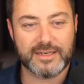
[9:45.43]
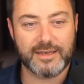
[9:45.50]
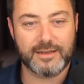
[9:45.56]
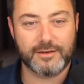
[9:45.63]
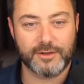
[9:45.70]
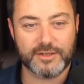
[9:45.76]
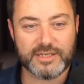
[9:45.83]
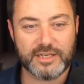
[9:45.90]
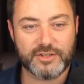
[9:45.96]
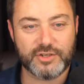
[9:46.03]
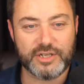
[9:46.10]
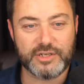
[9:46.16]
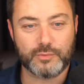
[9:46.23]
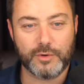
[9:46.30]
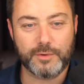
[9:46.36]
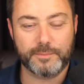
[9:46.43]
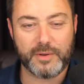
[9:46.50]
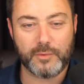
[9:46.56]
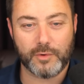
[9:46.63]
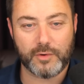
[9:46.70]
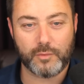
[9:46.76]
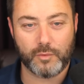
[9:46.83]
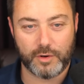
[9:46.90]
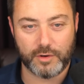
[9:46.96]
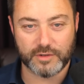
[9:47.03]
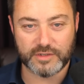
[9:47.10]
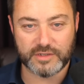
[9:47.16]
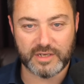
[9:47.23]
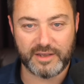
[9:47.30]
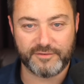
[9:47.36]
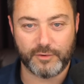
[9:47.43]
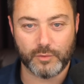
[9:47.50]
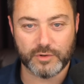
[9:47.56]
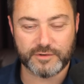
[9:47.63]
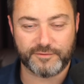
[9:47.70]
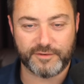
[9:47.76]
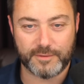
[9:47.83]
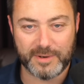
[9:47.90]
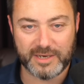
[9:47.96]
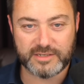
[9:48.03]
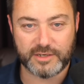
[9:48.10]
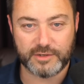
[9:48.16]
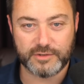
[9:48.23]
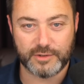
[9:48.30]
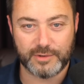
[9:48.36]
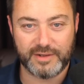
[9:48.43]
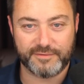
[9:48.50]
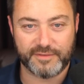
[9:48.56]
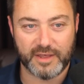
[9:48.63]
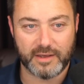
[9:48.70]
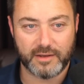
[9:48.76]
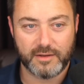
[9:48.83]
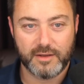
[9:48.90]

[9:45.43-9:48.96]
Los Angeles wouldn't be what it was if it wasn't for the Mexicans who live there.